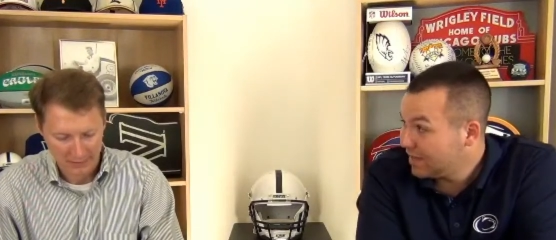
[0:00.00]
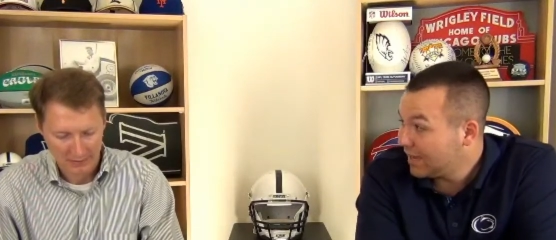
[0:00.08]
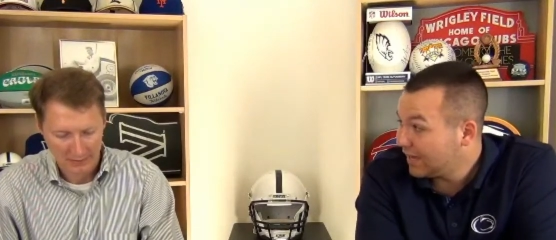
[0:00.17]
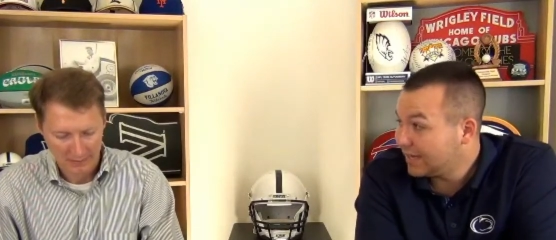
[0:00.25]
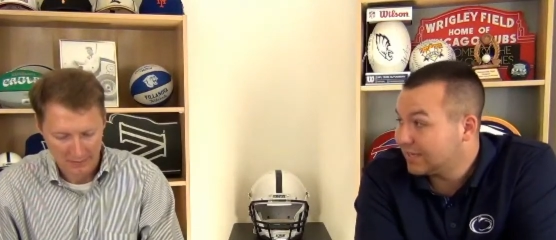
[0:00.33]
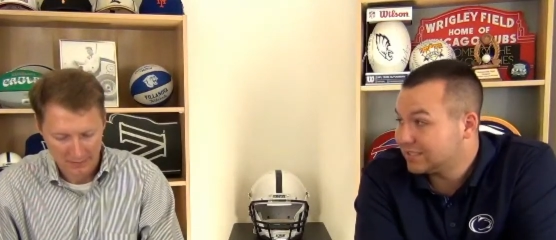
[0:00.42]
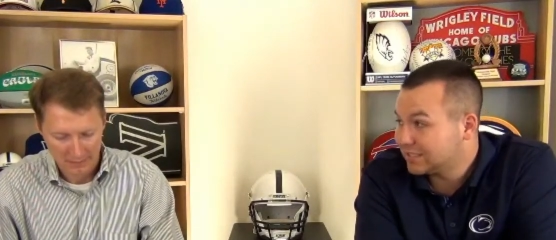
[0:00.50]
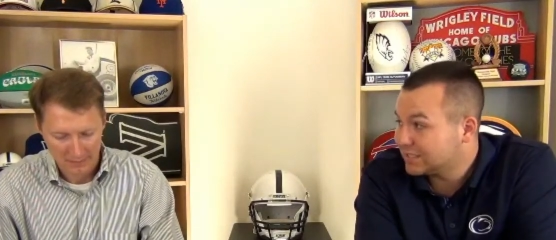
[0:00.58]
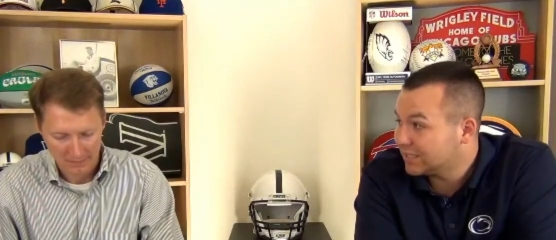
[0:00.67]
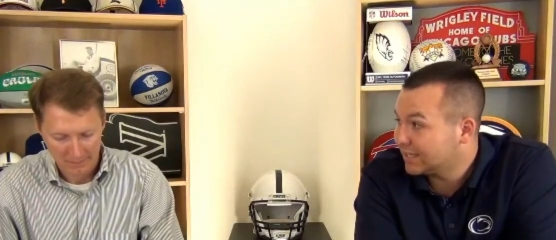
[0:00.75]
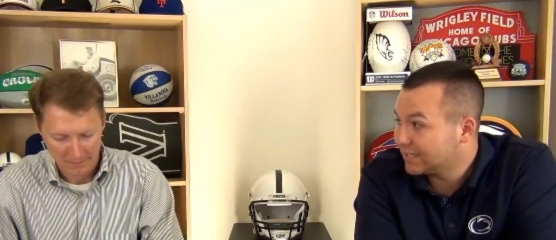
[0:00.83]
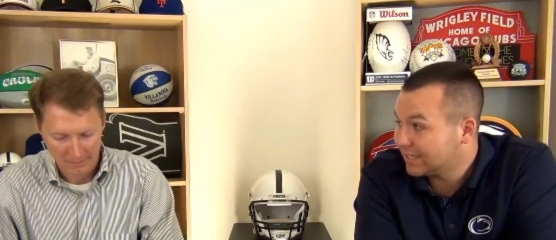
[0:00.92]
Speaker 1: It's just
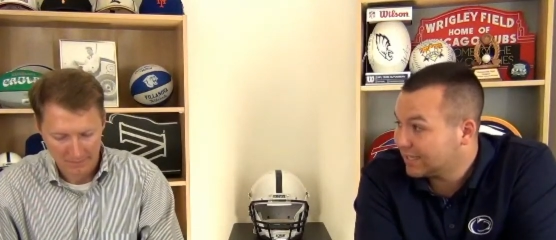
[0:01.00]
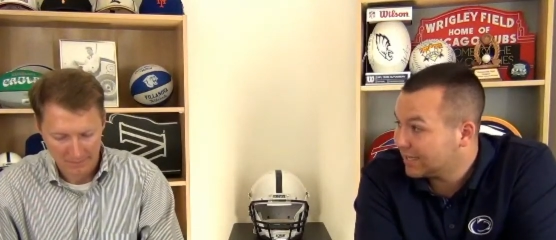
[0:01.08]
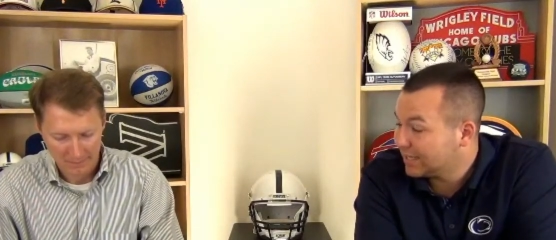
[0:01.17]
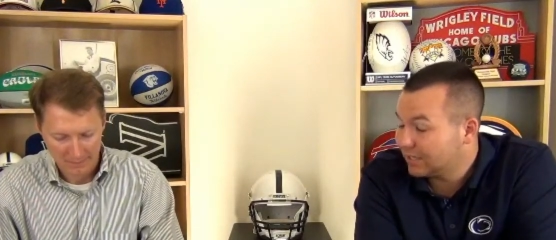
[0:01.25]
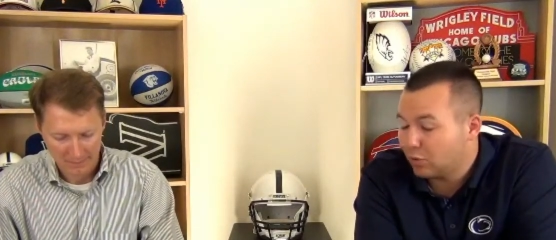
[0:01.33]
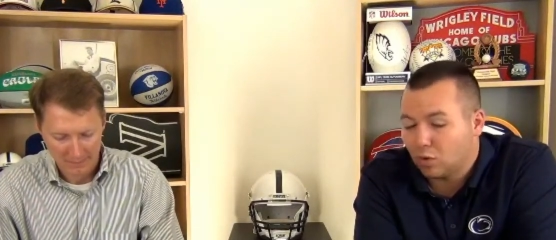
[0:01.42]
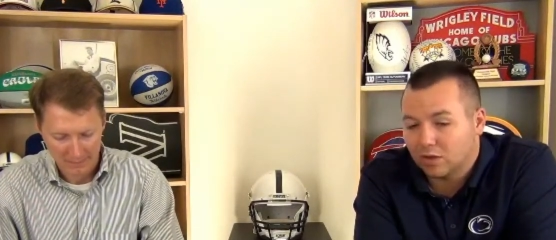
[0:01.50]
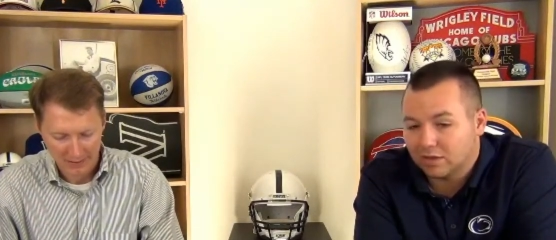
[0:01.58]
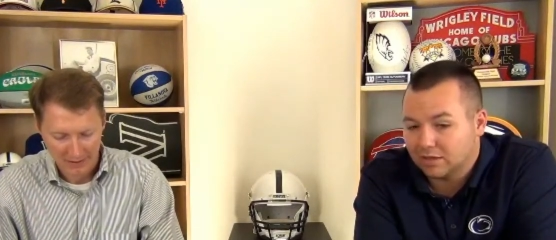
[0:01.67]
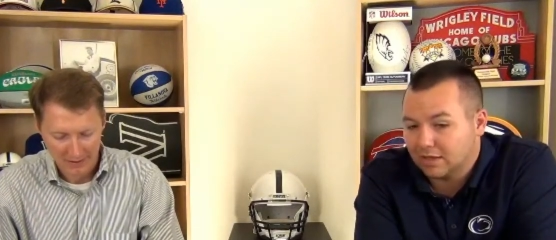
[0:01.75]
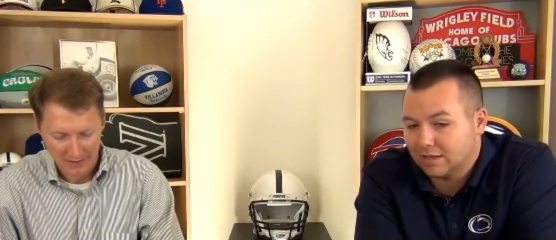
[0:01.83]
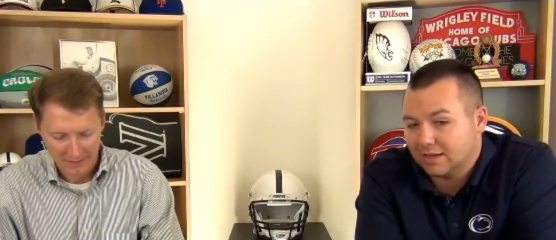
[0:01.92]
like it,
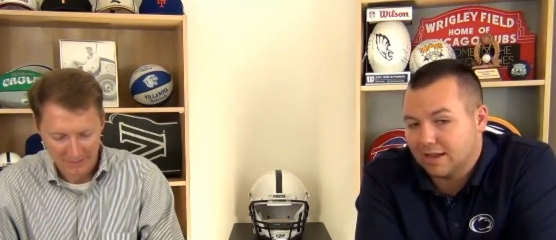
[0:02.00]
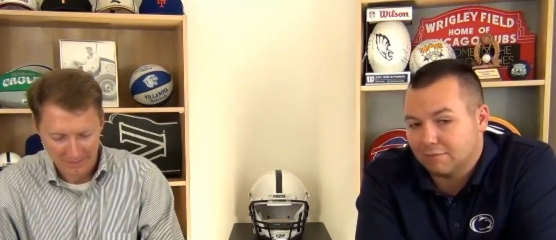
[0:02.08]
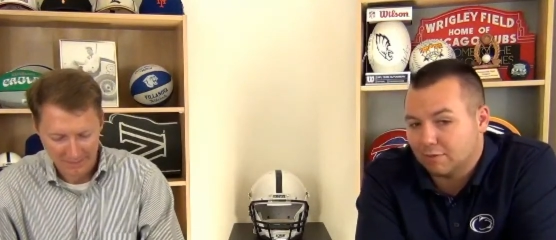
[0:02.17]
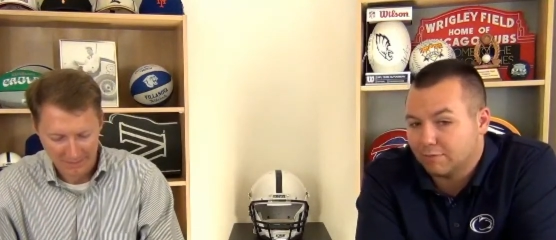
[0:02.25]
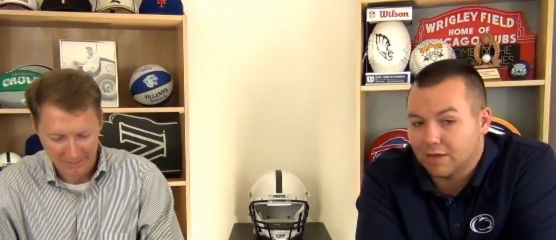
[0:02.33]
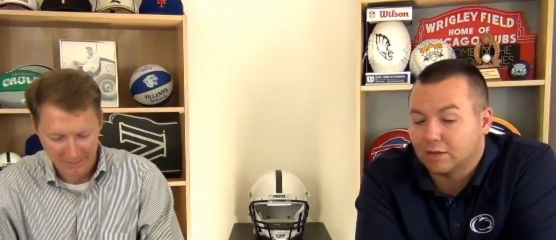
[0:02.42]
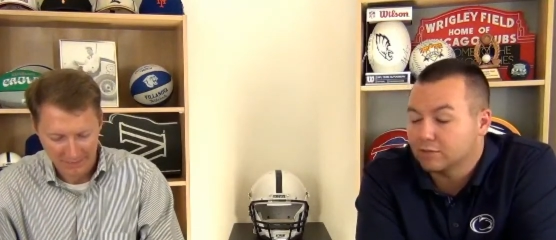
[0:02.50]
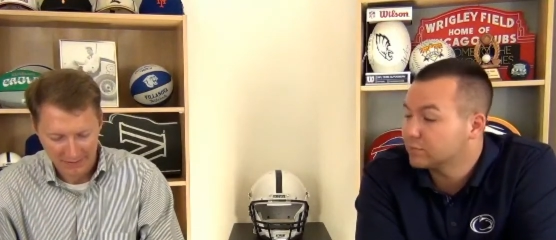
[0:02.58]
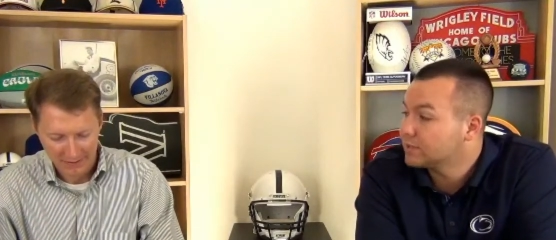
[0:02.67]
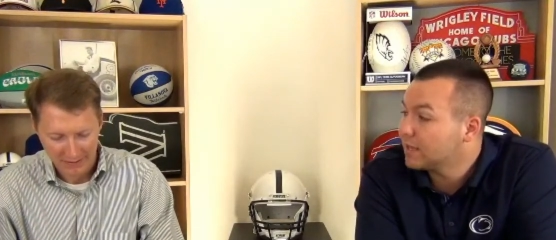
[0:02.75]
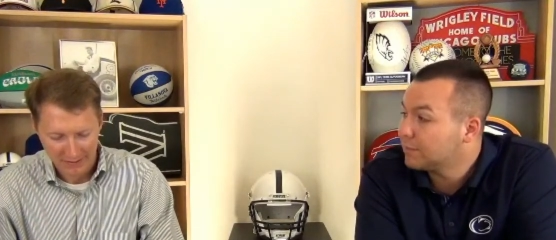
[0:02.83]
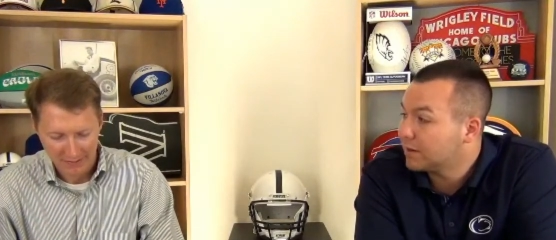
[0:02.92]
it, never fails
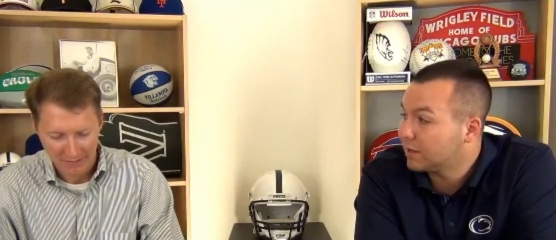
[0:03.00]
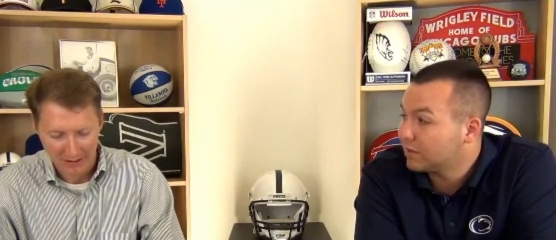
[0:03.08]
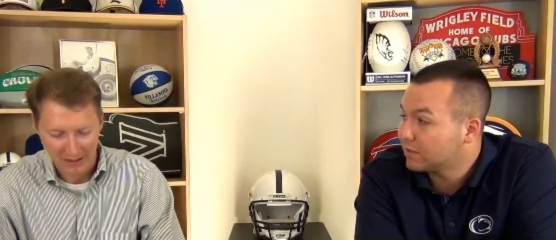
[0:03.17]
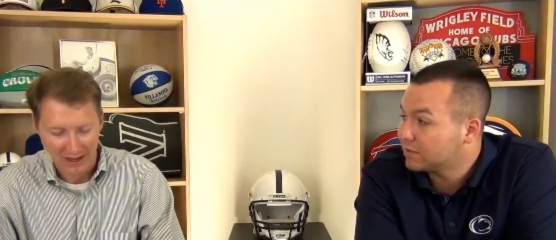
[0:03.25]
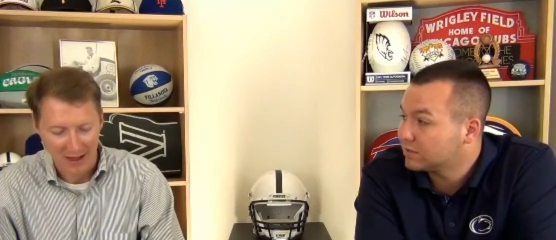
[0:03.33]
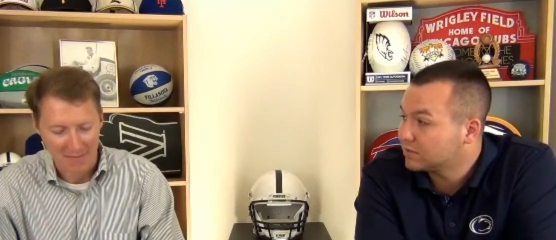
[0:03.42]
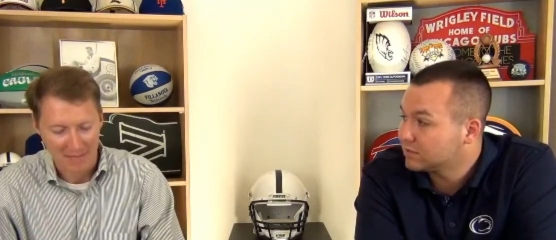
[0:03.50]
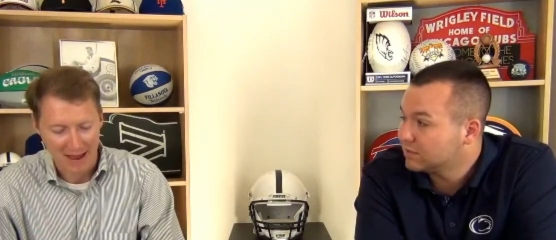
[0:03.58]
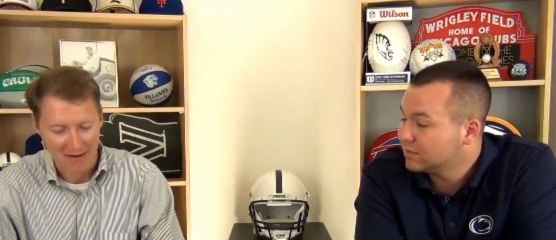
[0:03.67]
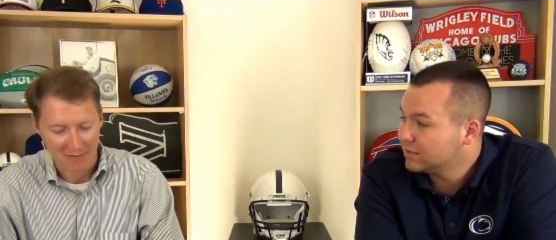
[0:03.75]
with them. we got Matt